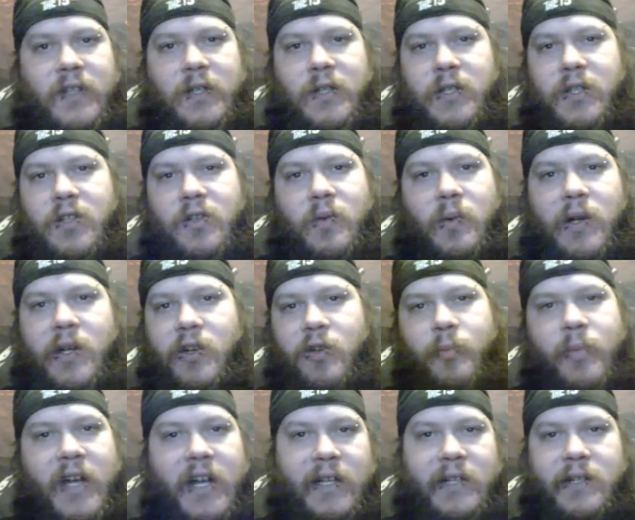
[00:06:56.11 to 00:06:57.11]
You don't want
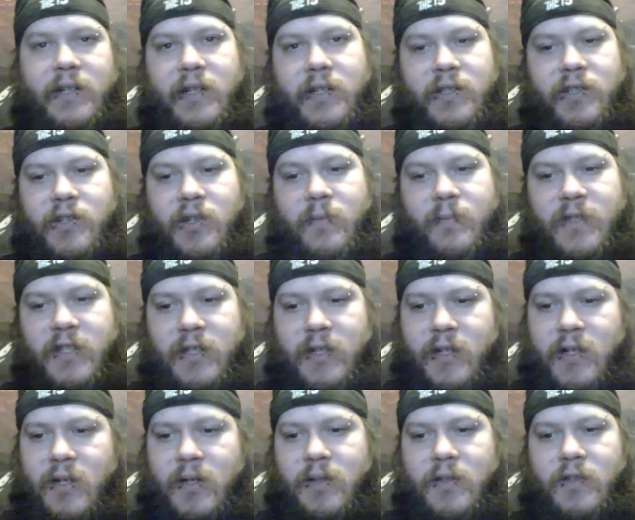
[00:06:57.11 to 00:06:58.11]
no bacteria or germs in
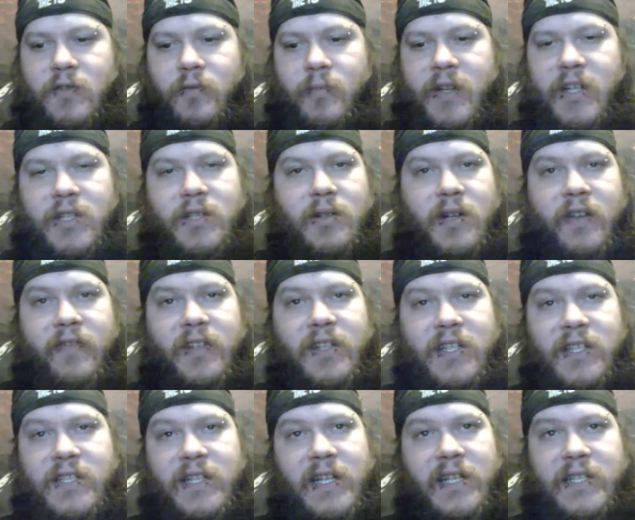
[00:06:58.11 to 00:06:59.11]
there. So make sure
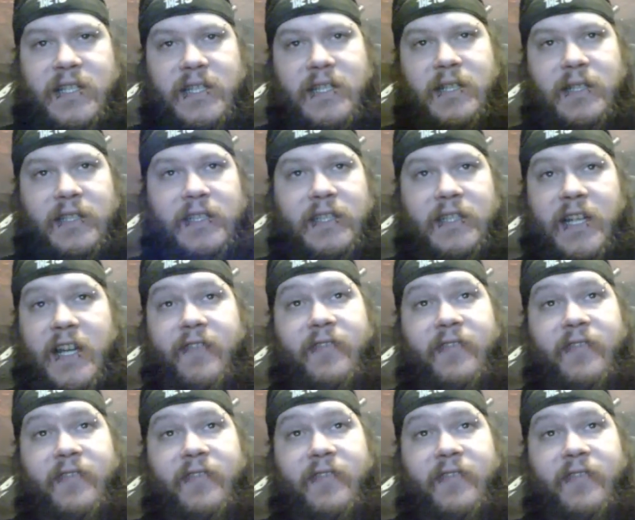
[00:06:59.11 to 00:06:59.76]
everything's nice and clean.